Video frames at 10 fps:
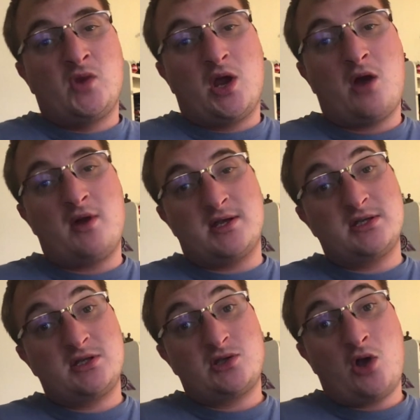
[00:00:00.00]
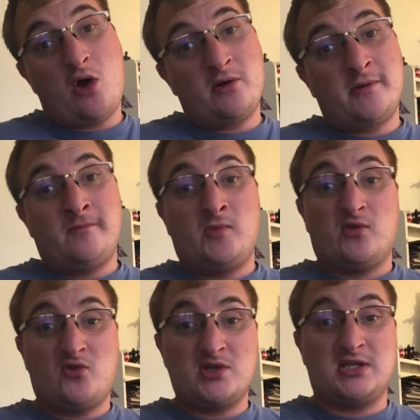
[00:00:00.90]
All right, this is Hulk
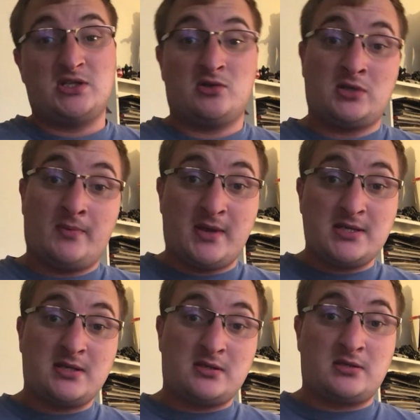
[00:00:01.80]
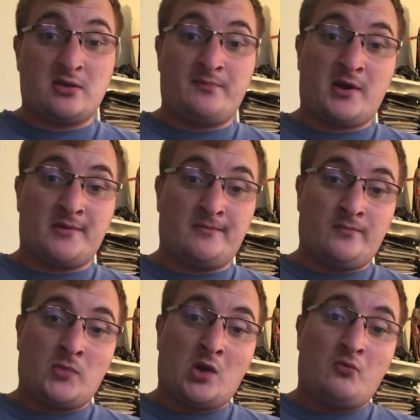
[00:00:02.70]
versus. So this is a two-part
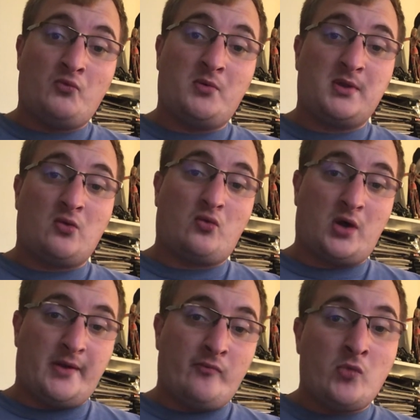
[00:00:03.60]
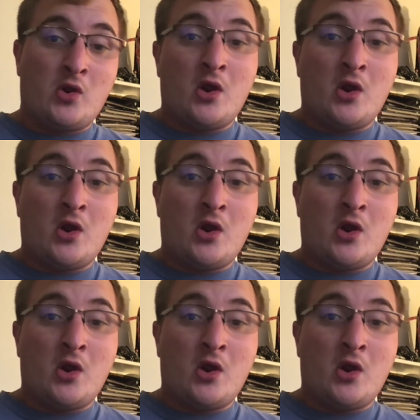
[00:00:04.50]
movie. One.